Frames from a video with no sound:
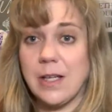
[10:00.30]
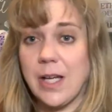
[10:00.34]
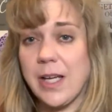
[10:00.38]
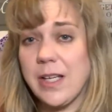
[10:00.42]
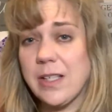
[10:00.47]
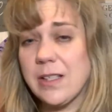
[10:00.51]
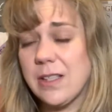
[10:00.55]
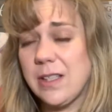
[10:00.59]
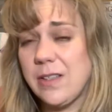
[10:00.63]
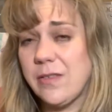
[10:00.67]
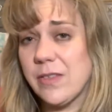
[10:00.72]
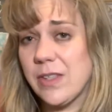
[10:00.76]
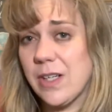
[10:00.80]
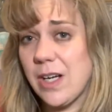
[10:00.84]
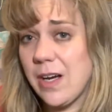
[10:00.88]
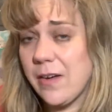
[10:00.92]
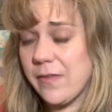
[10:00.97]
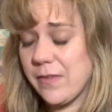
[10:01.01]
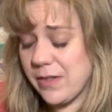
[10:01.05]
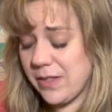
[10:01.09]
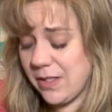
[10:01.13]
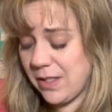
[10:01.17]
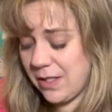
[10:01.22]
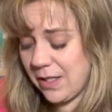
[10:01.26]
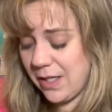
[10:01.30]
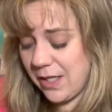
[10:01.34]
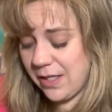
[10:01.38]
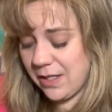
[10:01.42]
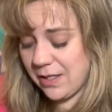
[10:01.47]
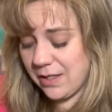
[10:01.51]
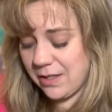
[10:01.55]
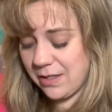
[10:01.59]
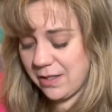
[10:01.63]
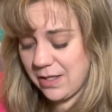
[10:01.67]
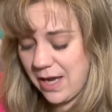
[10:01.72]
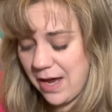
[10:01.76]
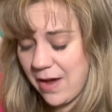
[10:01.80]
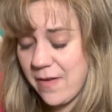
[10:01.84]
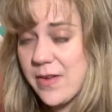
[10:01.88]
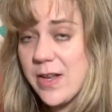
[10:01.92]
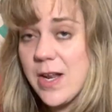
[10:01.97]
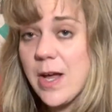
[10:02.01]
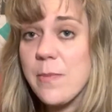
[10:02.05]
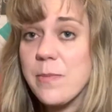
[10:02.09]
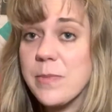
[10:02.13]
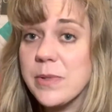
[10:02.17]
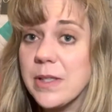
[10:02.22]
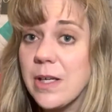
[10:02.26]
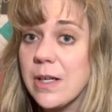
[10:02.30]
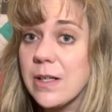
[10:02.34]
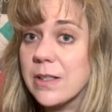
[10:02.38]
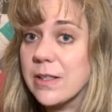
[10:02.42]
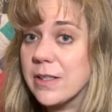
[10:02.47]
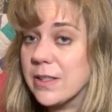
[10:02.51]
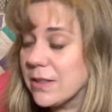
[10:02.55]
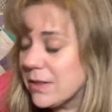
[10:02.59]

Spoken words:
could leave it off and then I could have it up longer.